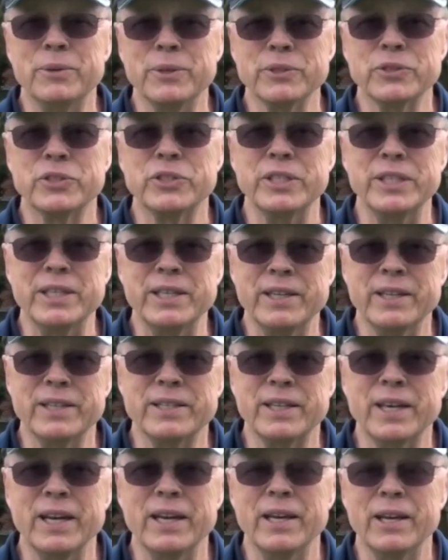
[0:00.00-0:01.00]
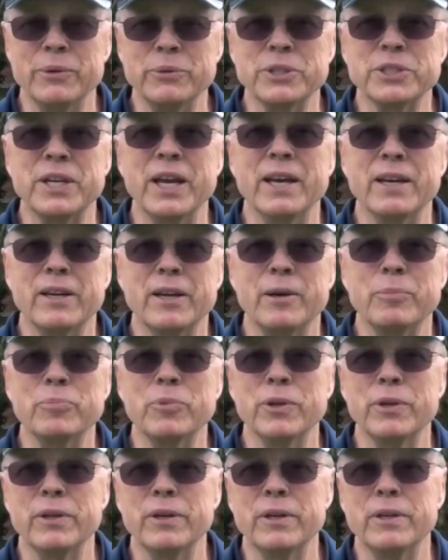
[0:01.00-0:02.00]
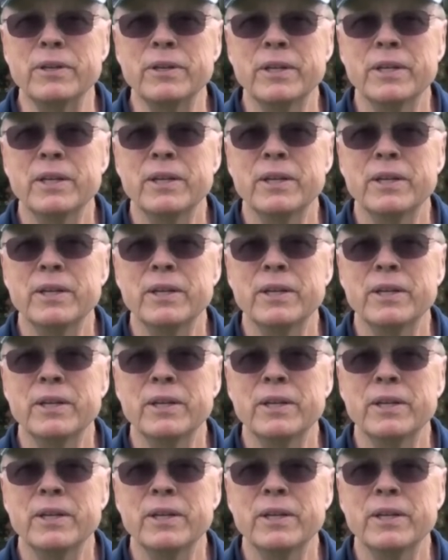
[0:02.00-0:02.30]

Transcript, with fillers: we'll see it, get, it was getting up to the